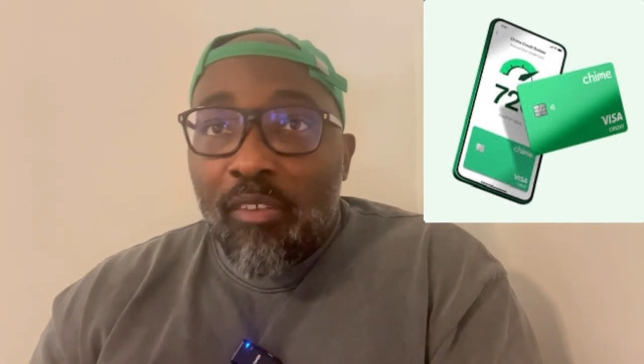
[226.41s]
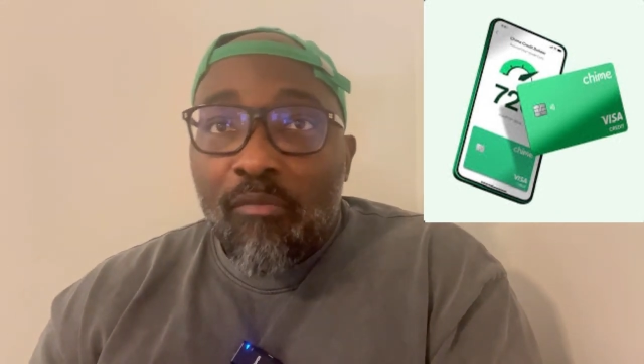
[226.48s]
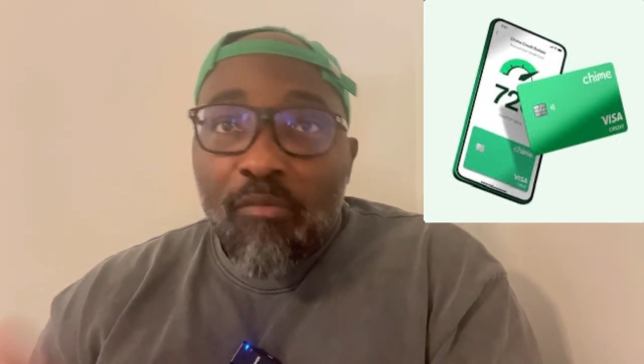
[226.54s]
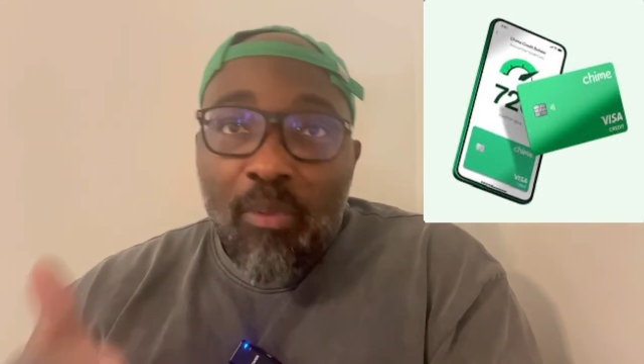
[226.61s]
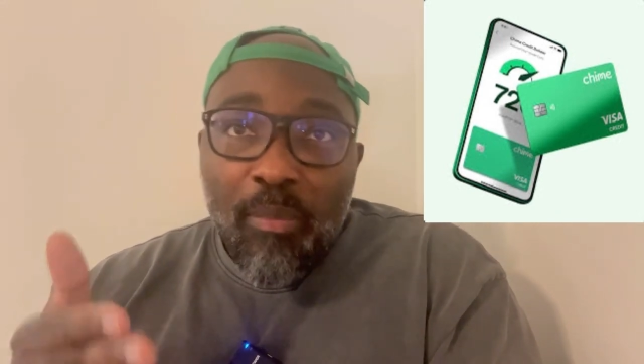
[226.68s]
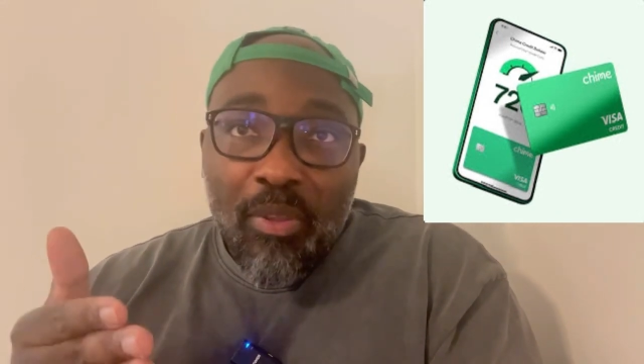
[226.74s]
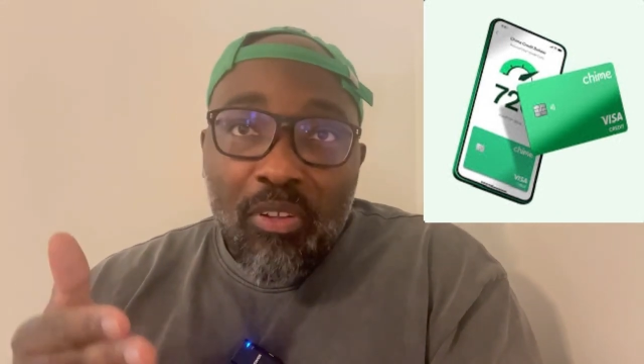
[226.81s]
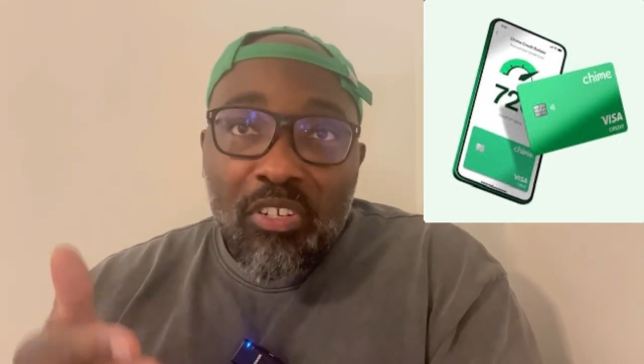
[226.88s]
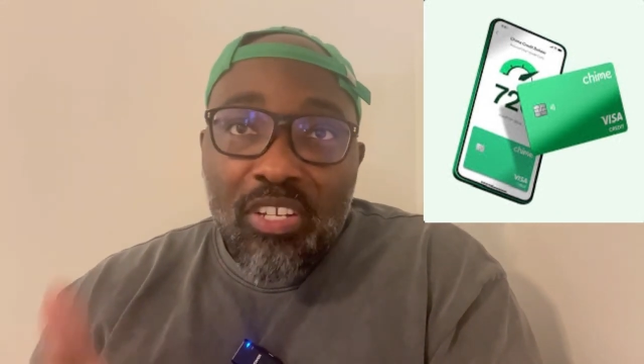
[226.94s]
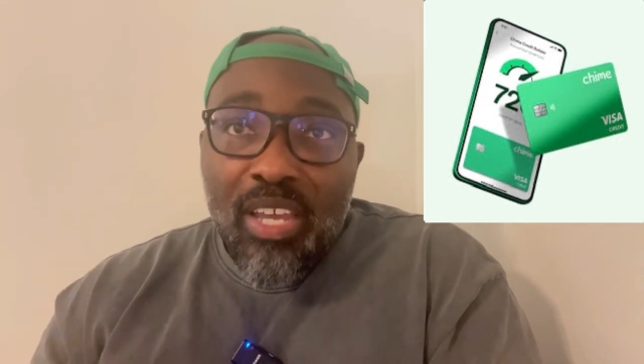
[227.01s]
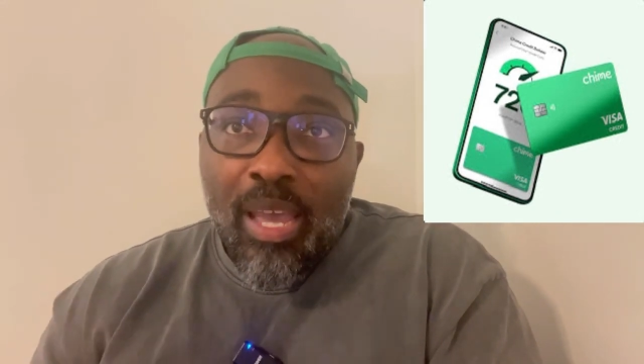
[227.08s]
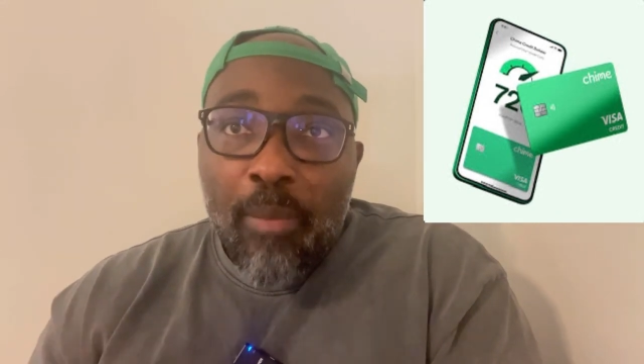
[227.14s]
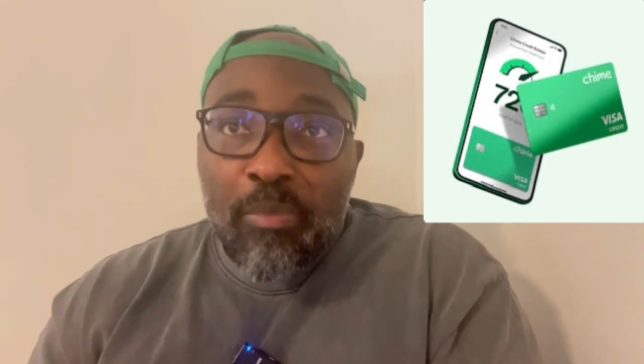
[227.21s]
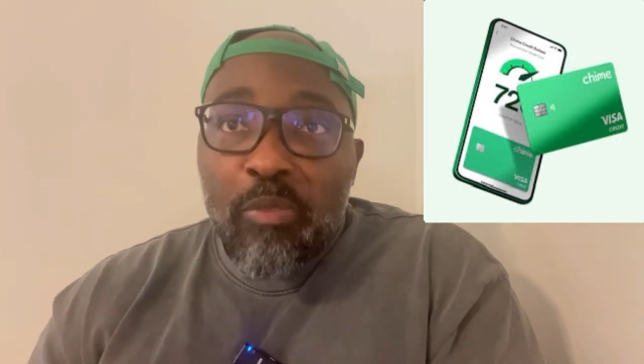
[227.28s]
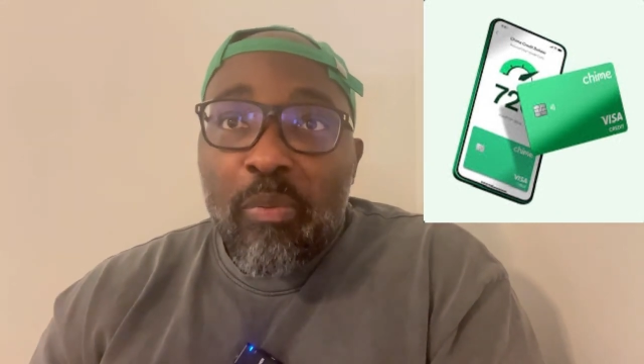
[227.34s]
from your
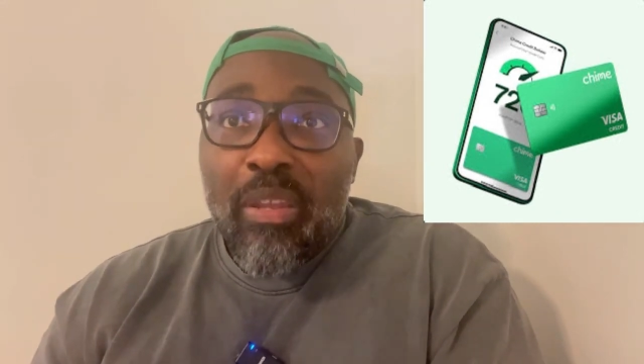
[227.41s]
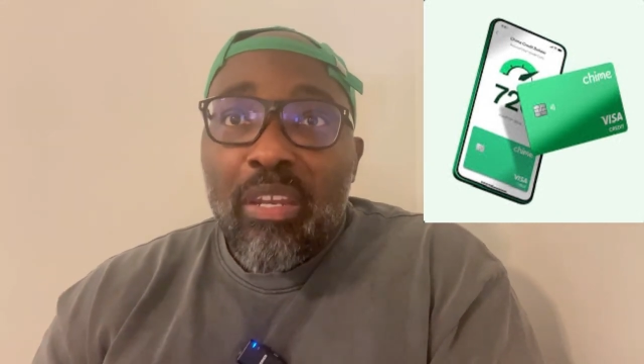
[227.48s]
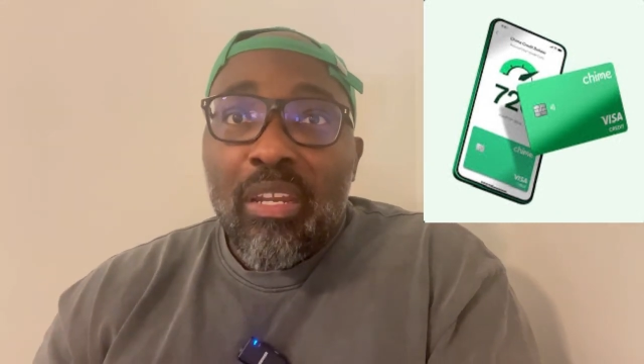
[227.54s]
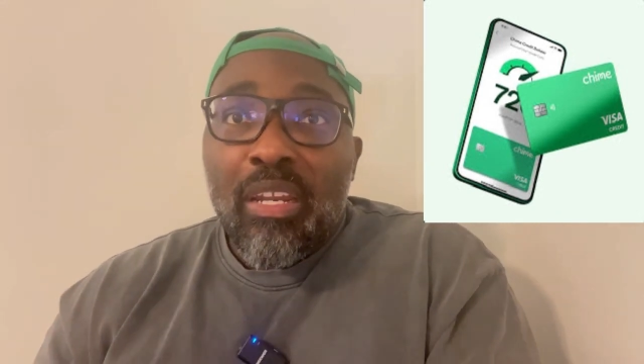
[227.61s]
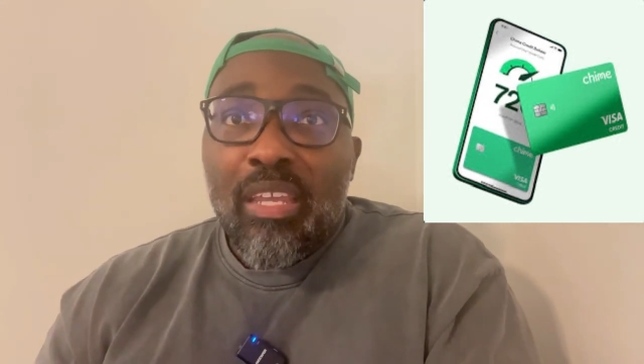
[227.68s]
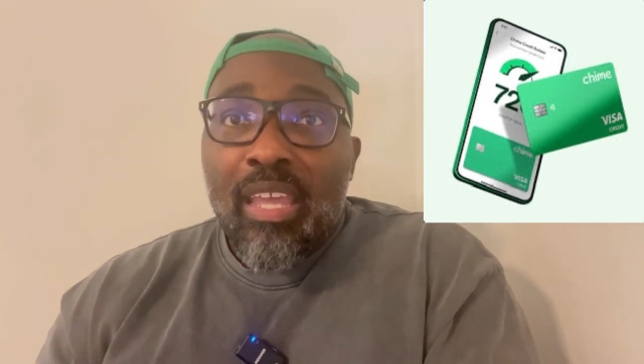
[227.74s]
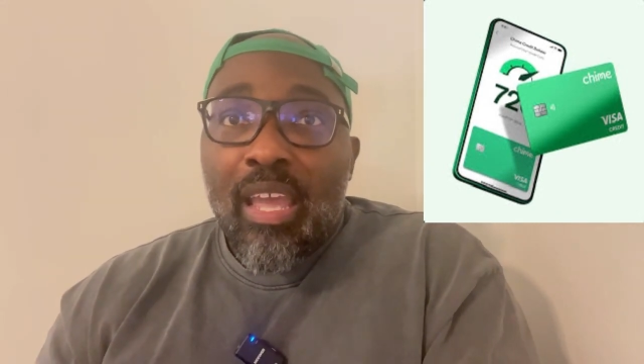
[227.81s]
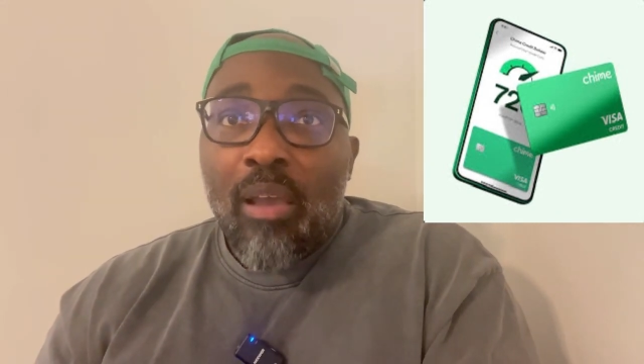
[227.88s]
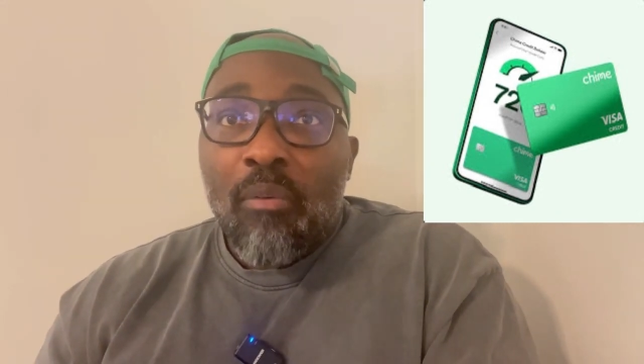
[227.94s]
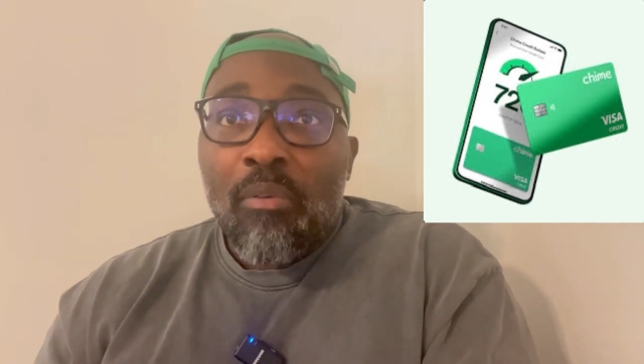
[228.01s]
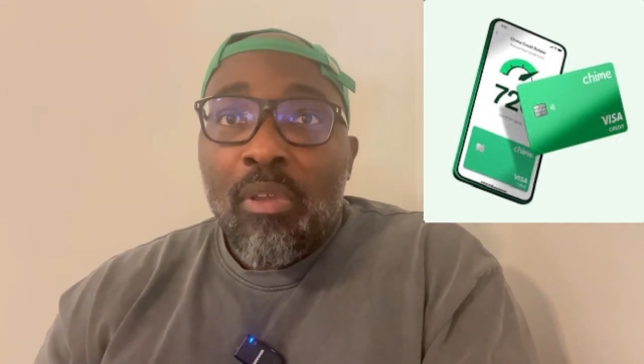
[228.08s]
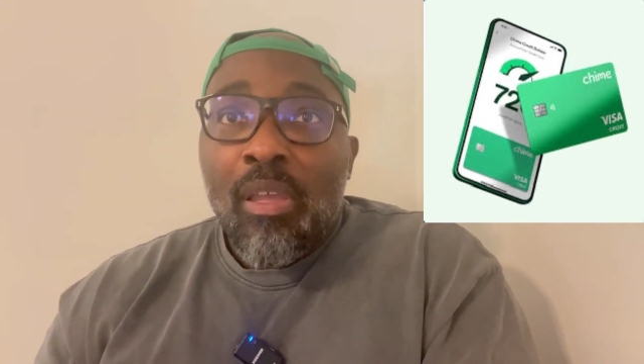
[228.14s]
Chime spending account